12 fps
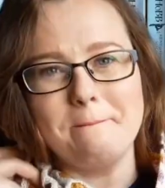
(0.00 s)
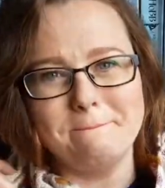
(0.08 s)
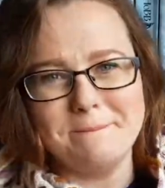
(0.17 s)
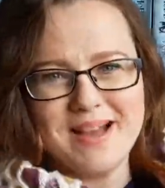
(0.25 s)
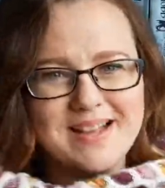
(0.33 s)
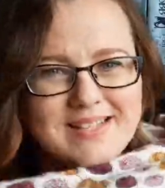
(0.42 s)

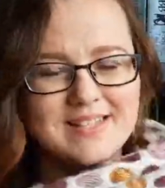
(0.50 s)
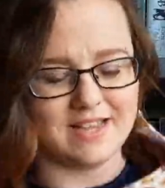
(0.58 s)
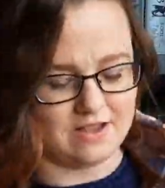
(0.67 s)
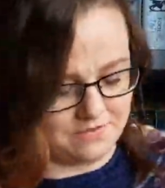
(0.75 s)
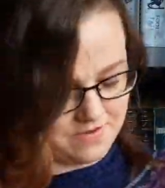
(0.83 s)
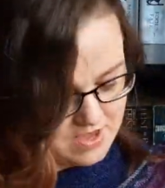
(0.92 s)

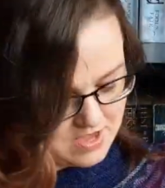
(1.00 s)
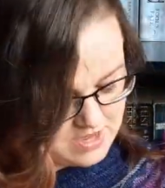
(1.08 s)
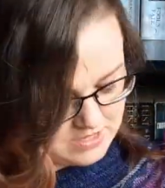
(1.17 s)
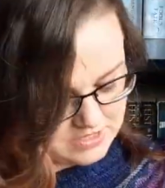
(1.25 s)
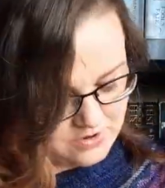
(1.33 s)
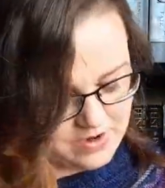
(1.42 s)
massive,
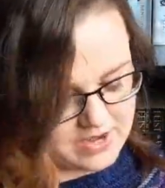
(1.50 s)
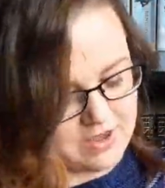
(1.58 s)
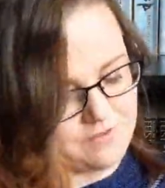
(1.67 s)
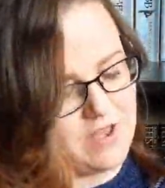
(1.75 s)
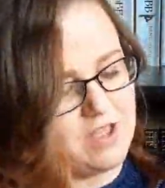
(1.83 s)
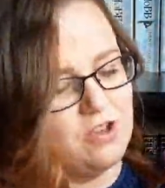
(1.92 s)
so I
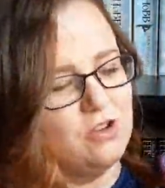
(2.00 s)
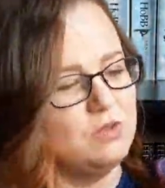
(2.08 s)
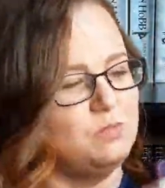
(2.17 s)
give it a good